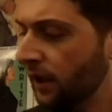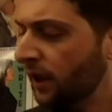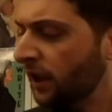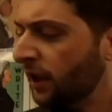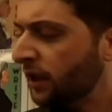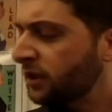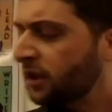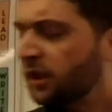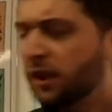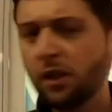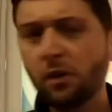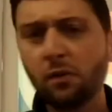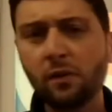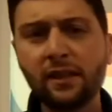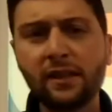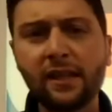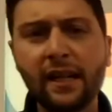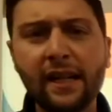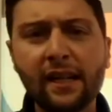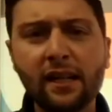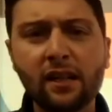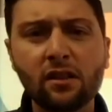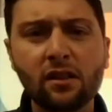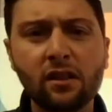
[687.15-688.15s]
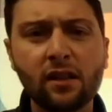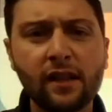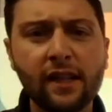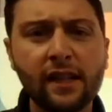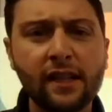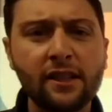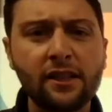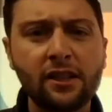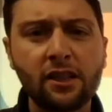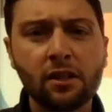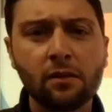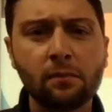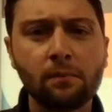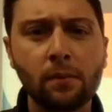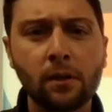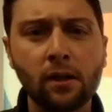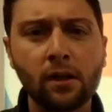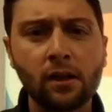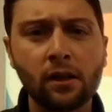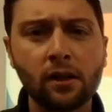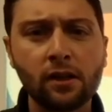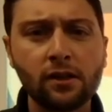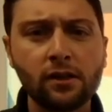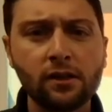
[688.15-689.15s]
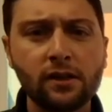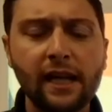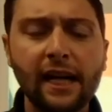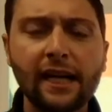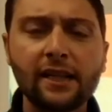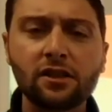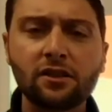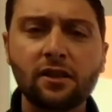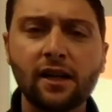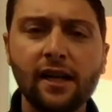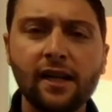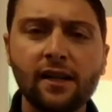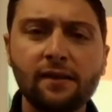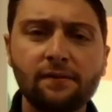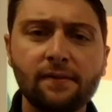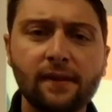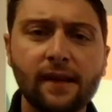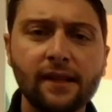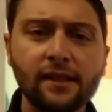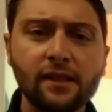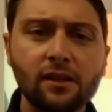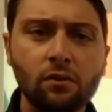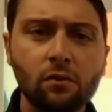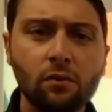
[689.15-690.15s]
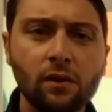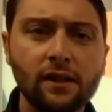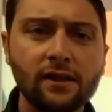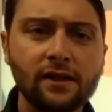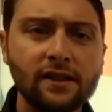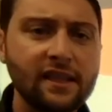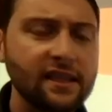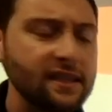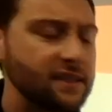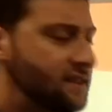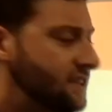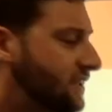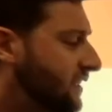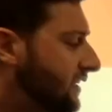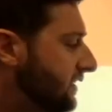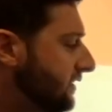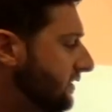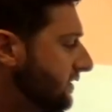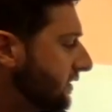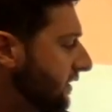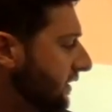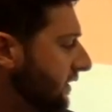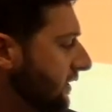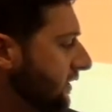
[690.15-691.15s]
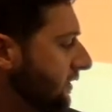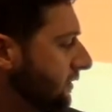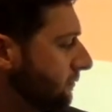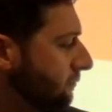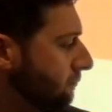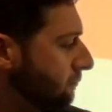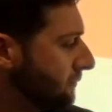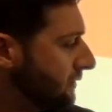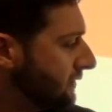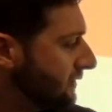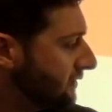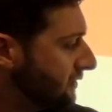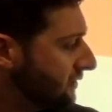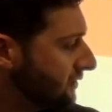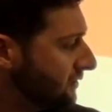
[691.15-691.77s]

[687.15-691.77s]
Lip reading: So you would take a look at your birds and try to find the one that says, me,